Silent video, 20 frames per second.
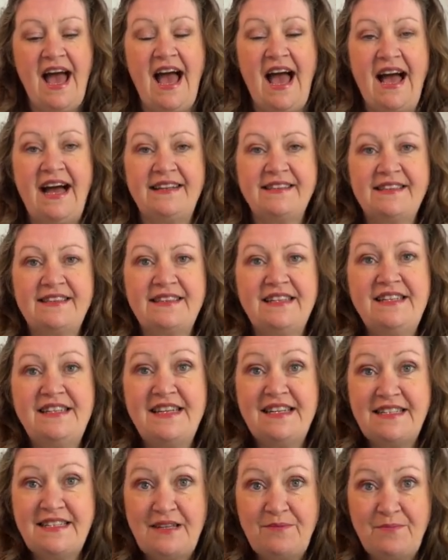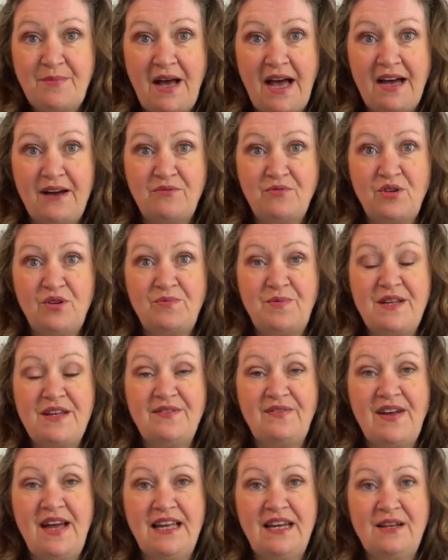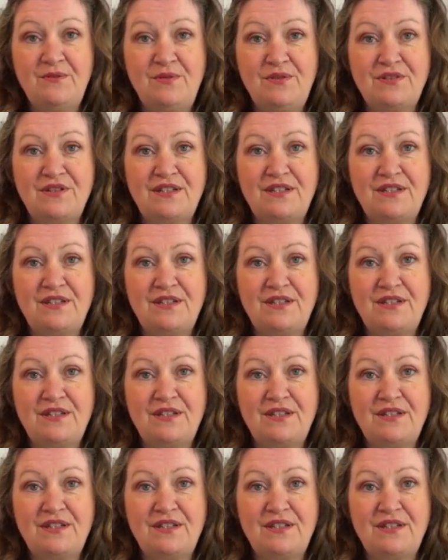and the knitting pattern will be available